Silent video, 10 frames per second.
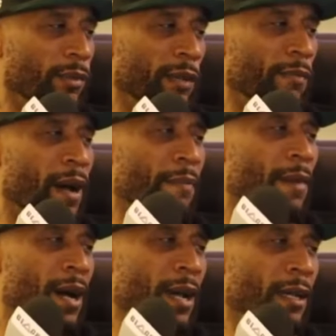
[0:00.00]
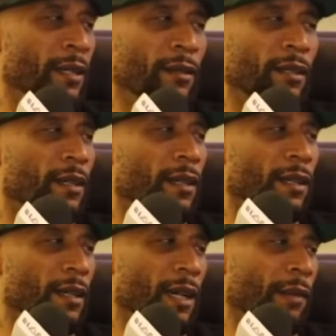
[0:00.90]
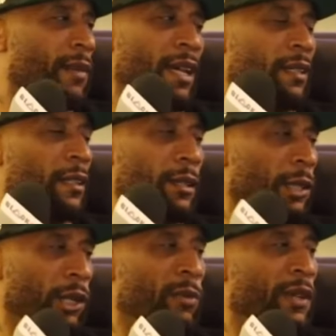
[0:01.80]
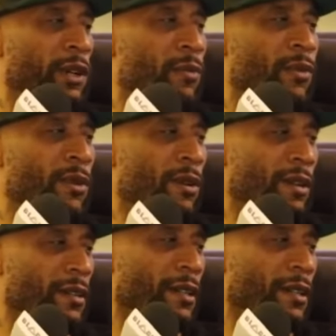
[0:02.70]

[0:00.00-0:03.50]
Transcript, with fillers: But in my mind, I'm not the little homie no more.